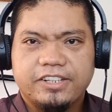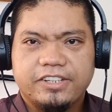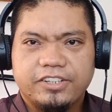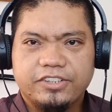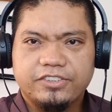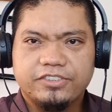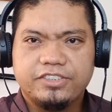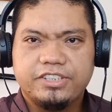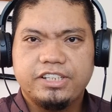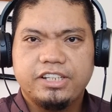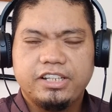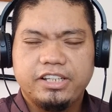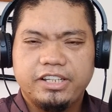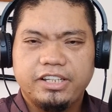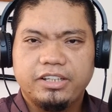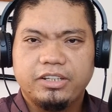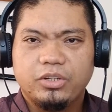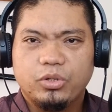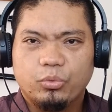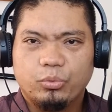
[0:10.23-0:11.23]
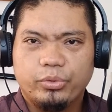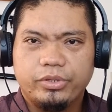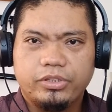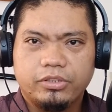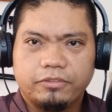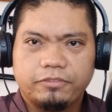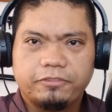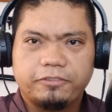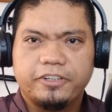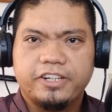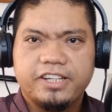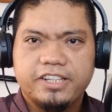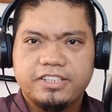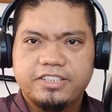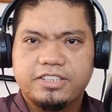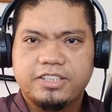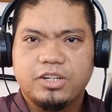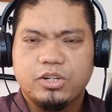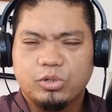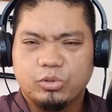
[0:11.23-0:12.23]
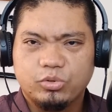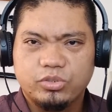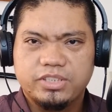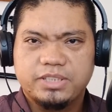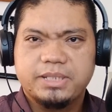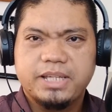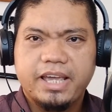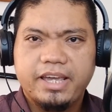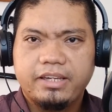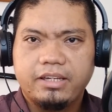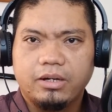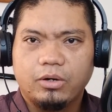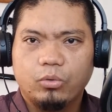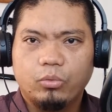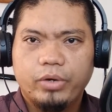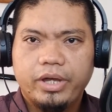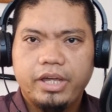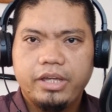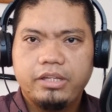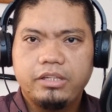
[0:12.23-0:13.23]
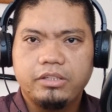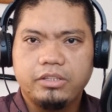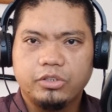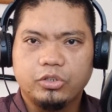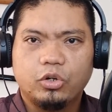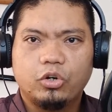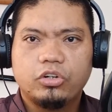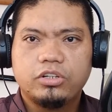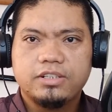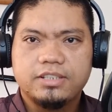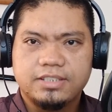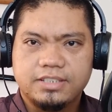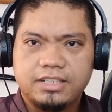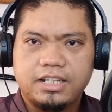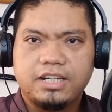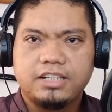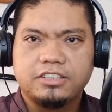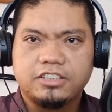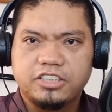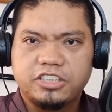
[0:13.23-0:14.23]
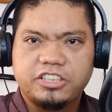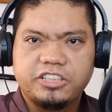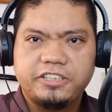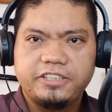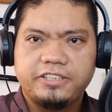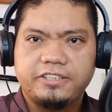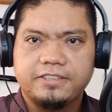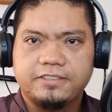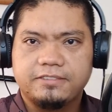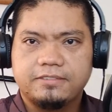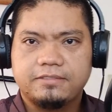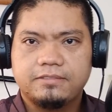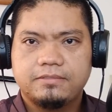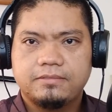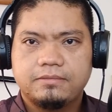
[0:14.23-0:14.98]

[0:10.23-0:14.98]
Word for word: In dealing with your friends who take away your Zanshin.